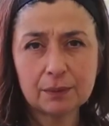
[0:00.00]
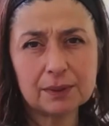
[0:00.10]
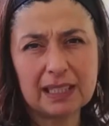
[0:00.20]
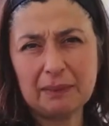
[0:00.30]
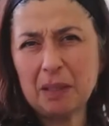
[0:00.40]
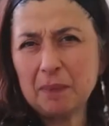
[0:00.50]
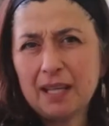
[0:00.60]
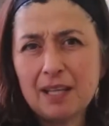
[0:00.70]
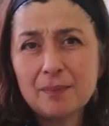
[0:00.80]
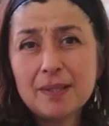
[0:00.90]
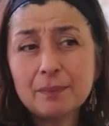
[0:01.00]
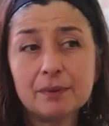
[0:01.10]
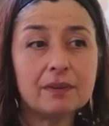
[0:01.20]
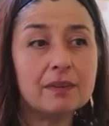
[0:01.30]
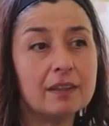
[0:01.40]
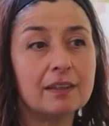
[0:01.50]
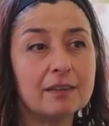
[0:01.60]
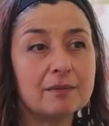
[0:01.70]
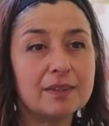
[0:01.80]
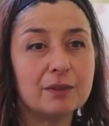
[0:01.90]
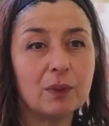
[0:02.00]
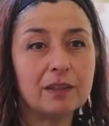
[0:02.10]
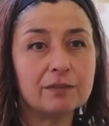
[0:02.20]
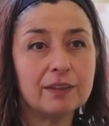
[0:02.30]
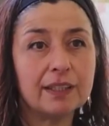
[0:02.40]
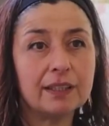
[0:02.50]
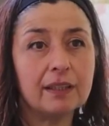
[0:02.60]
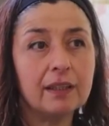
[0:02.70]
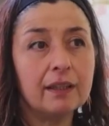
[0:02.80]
was like maybe 8 people in Wellfleet,